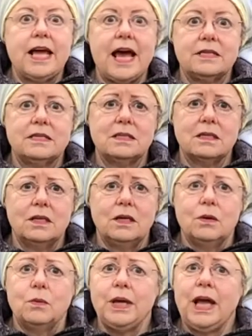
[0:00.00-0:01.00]
Yes,
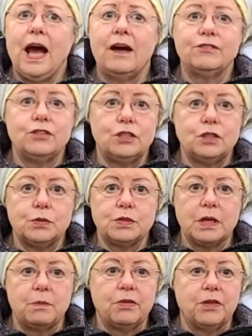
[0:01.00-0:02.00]
we have to do
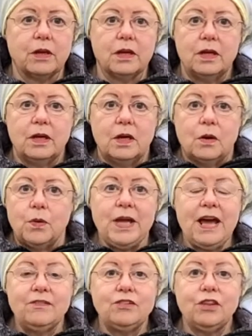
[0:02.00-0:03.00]
something. We
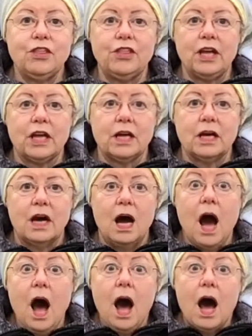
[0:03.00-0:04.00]
have to think.
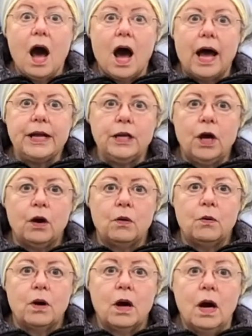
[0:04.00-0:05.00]
I know.
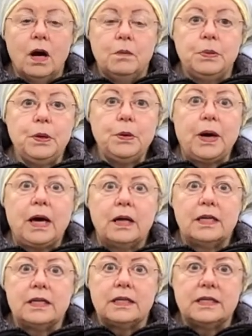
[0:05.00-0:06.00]
Pua,
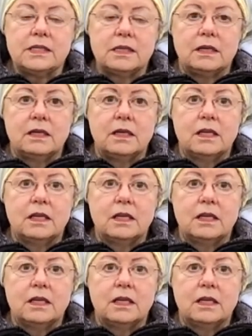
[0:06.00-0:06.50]
listen.